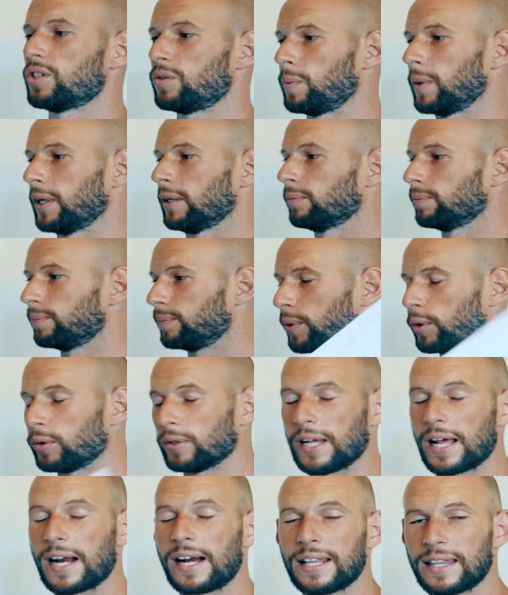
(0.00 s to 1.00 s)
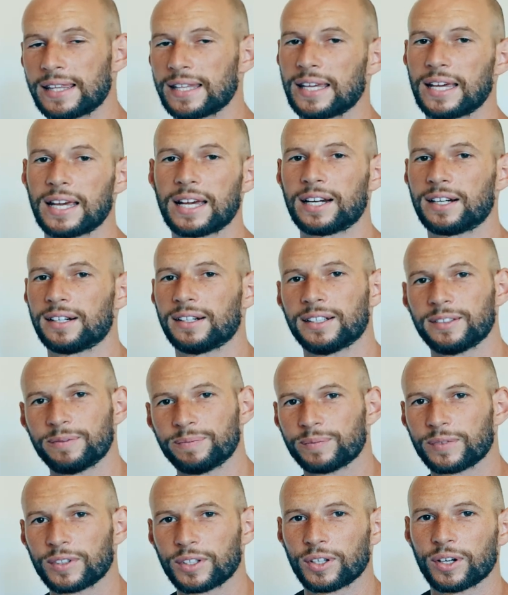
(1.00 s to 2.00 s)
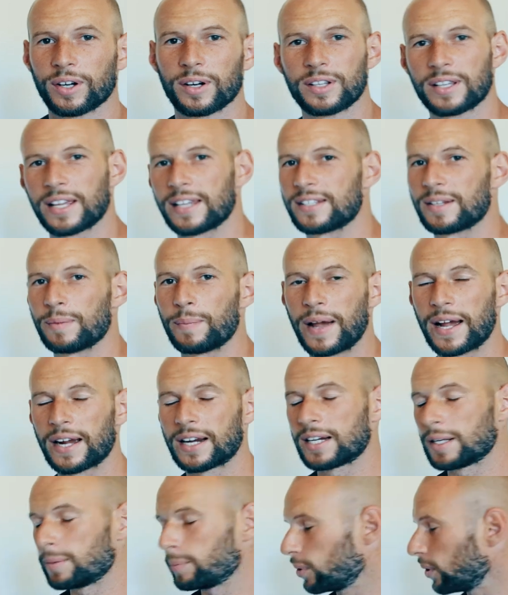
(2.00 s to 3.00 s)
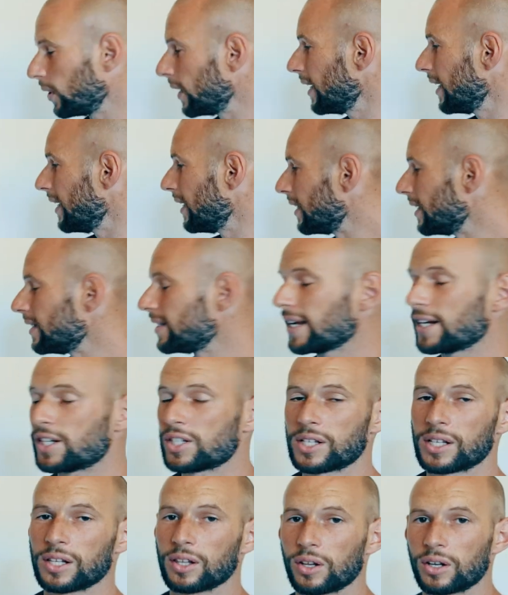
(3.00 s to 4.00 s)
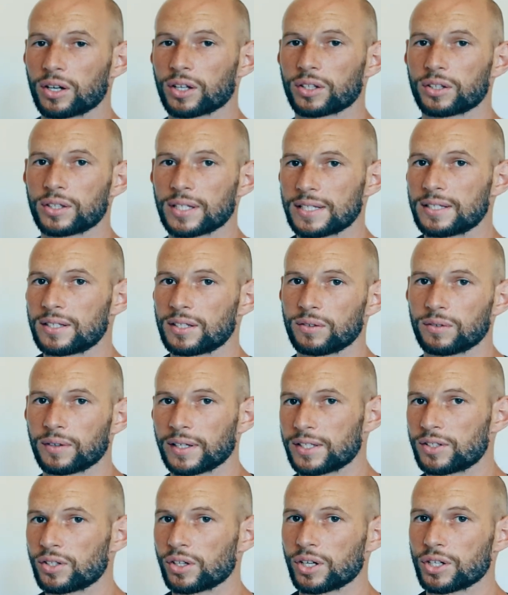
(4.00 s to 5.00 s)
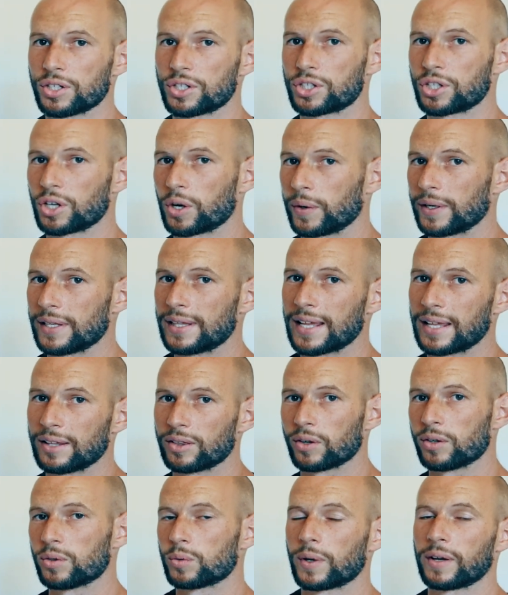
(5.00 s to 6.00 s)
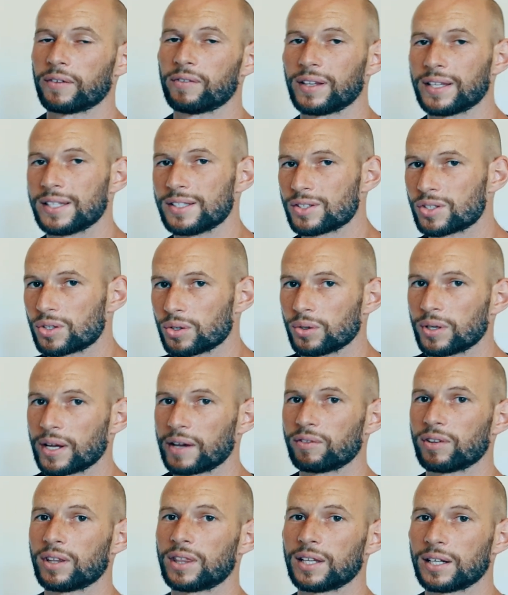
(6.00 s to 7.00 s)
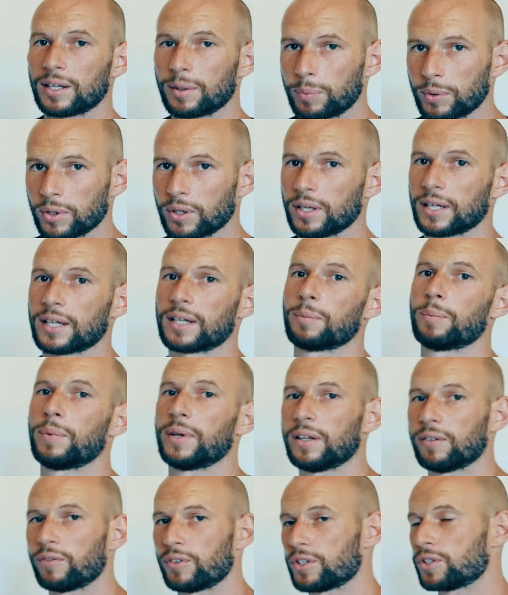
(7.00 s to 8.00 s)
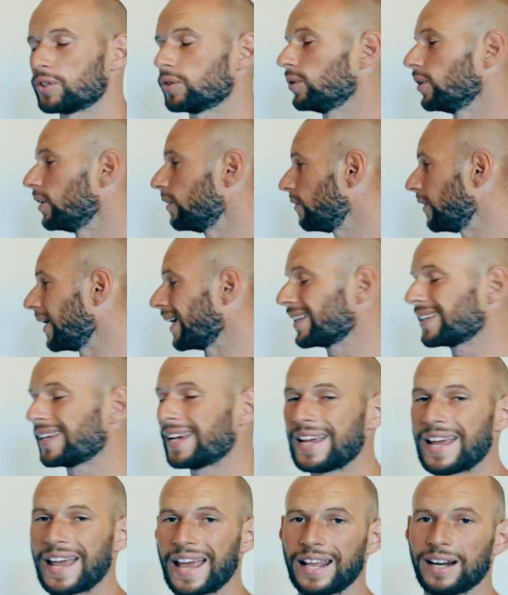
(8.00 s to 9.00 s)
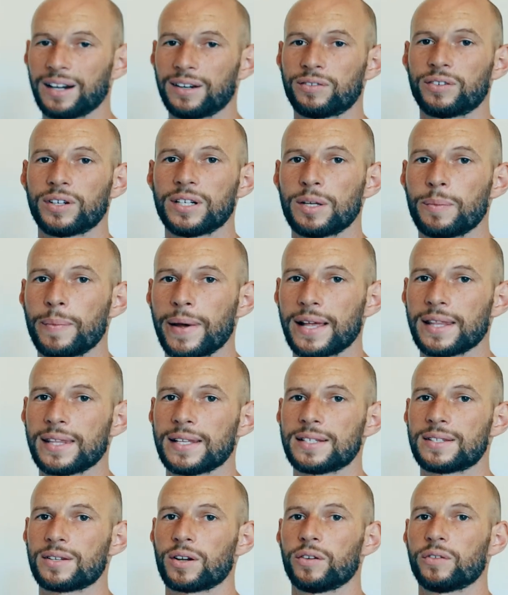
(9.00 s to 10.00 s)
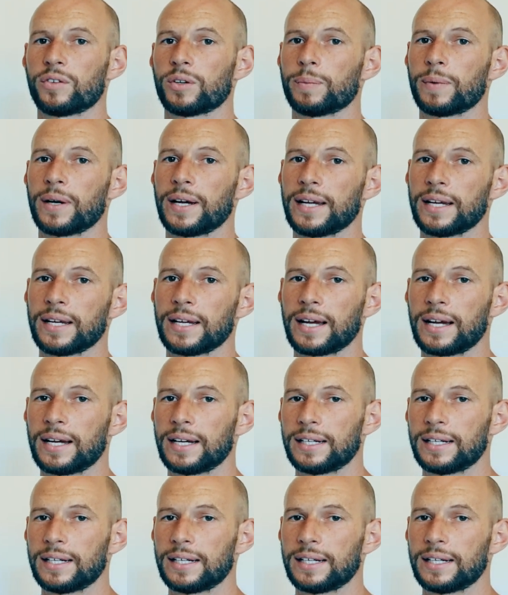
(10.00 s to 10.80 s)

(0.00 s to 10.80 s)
just been pulled out of the air and, you know, as a marketing ploy. There's actually a lot of decent research showing that those wavelengths do have a therapeutic beneficial effect. And I've written about this over at my